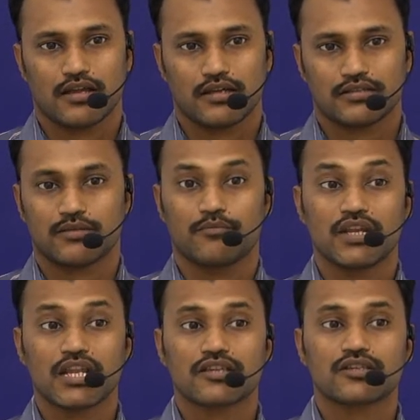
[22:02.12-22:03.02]
It's a
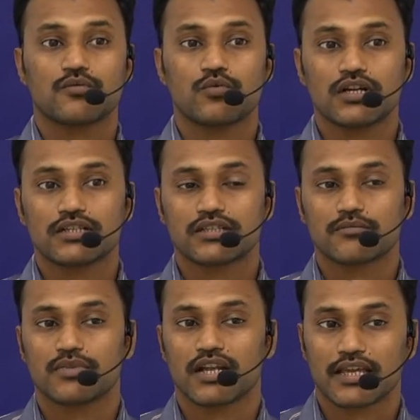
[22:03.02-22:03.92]
miniature world,
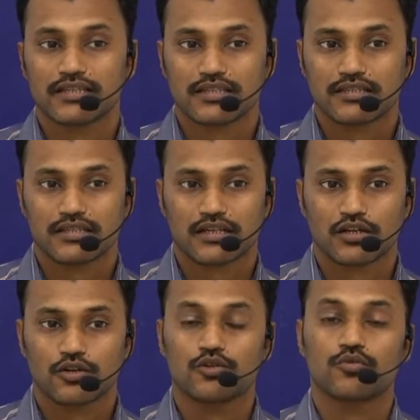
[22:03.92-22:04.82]
symbolizes the
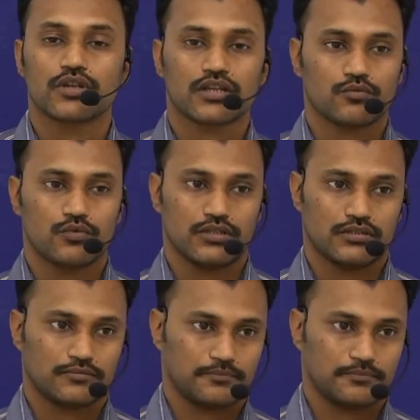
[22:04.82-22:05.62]
colonial world.